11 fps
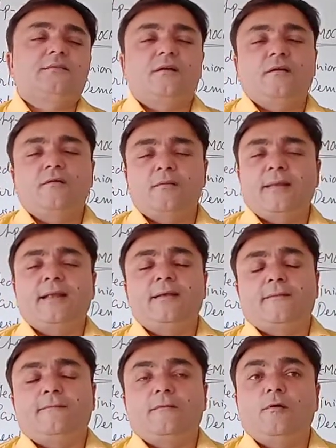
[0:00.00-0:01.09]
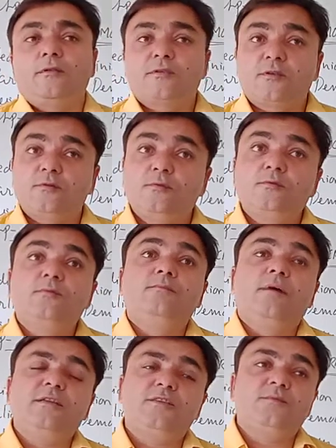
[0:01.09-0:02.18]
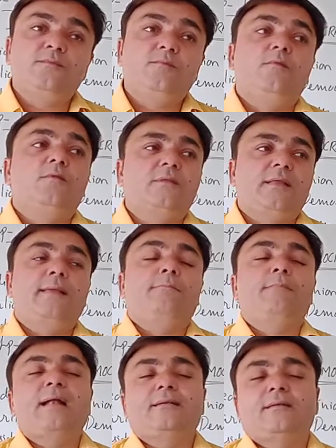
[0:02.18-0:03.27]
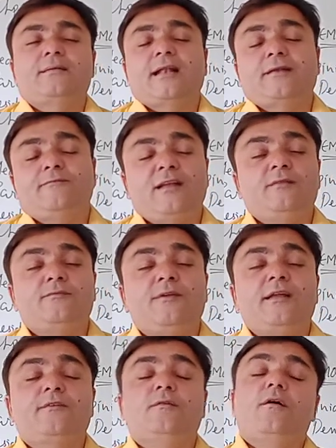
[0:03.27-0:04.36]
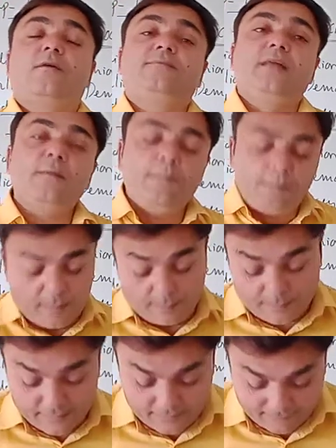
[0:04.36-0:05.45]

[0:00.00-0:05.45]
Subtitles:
the government also do much more thing better and welfare of the public.